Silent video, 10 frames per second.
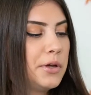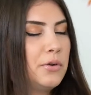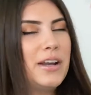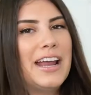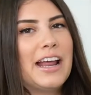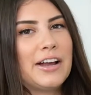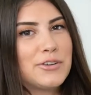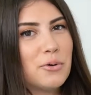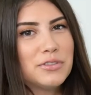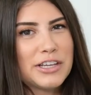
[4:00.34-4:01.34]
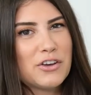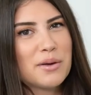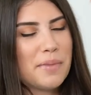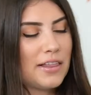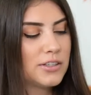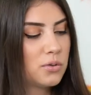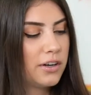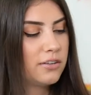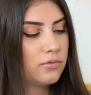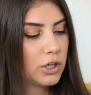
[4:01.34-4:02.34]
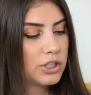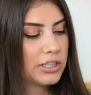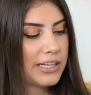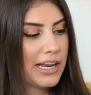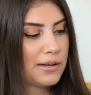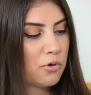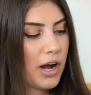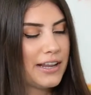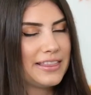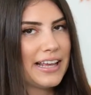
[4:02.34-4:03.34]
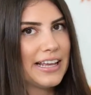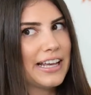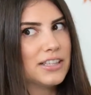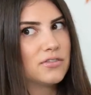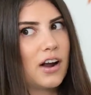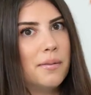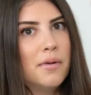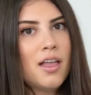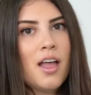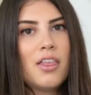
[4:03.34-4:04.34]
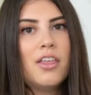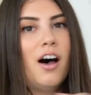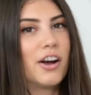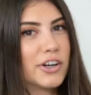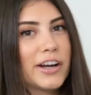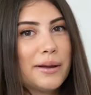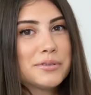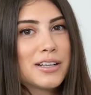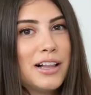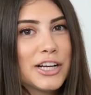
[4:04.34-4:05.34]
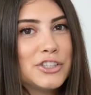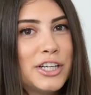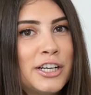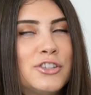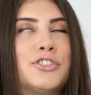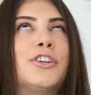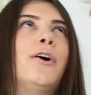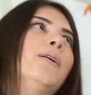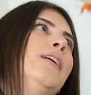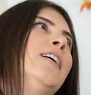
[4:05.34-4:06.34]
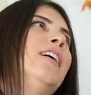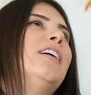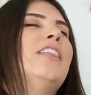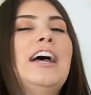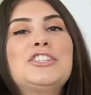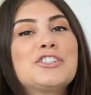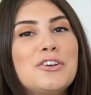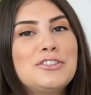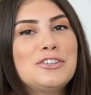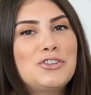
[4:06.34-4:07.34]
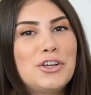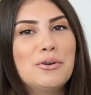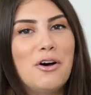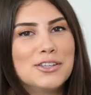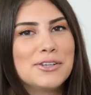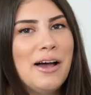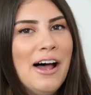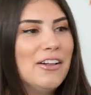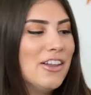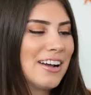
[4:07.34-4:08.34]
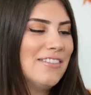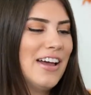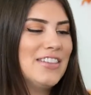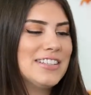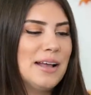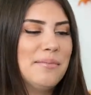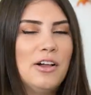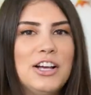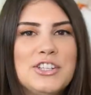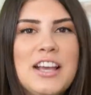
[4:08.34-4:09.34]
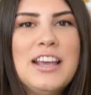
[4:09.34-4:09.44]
Moon. And I don't think you can buy this one, unfortunately, anymore. I think it's from the Hunger Games collection. So that just goes to show you also how long I've had this nail polish,